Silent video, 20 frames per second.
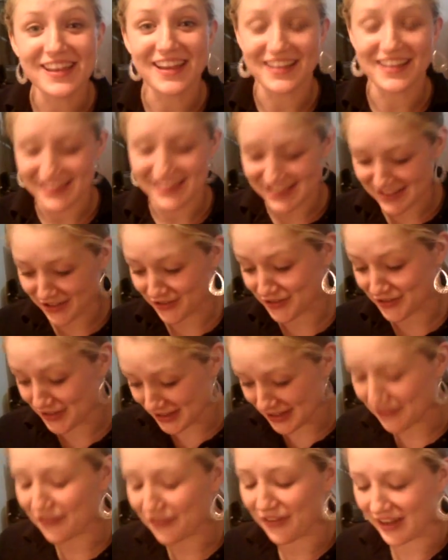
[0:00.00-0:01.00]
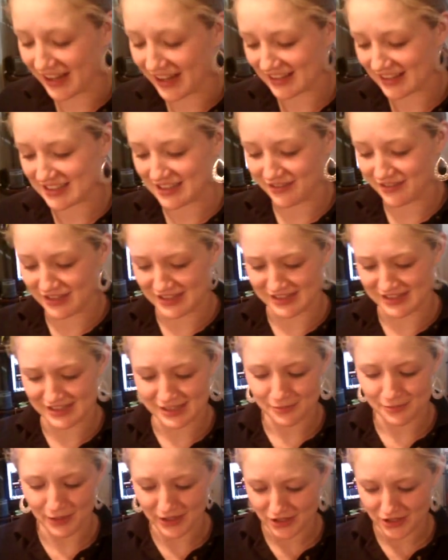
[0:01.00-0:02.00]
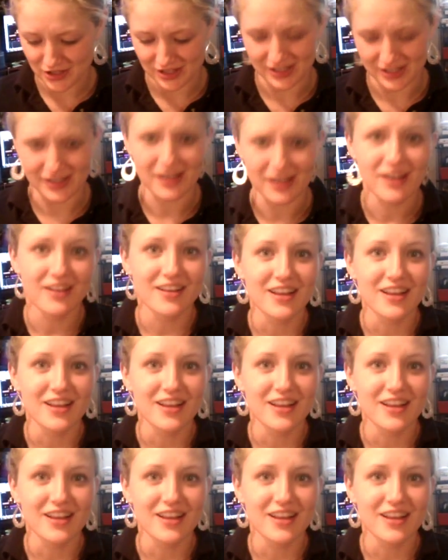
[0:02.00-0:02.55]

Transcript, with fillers: Like, these are really fun activities, especially